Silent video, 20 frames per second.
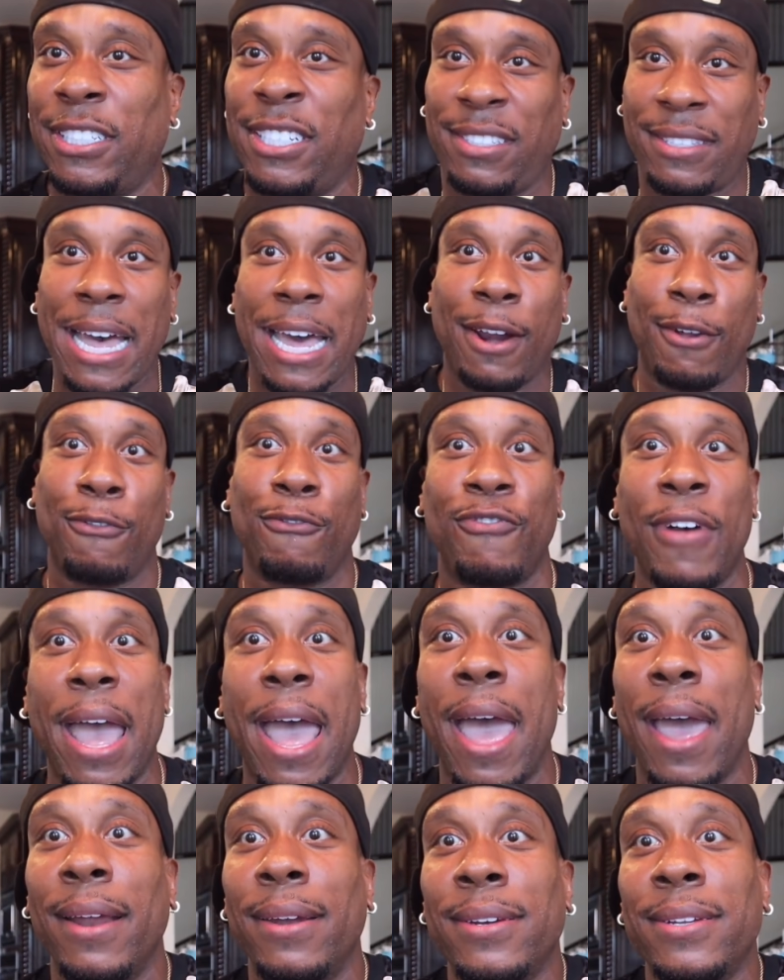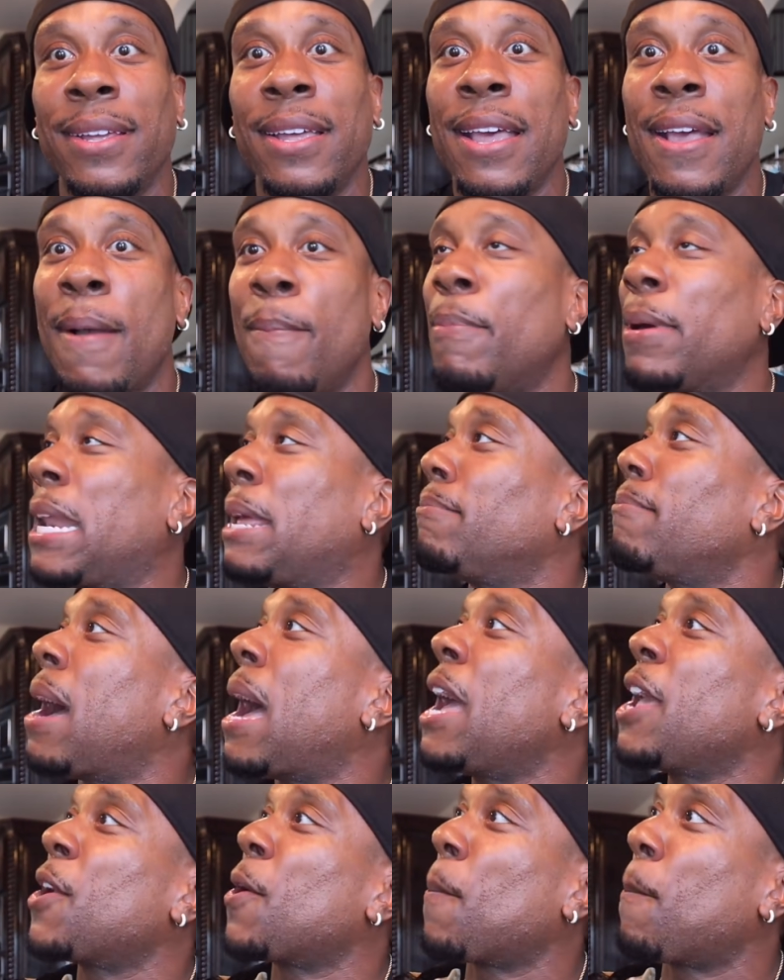this is not a fact, but in
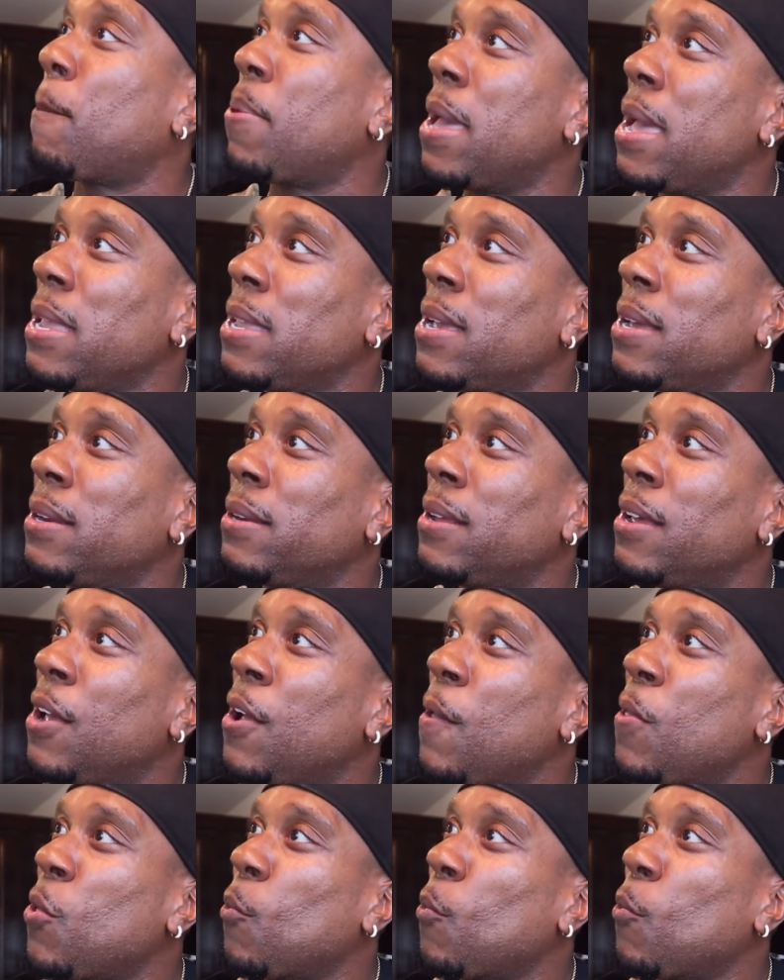my opinion,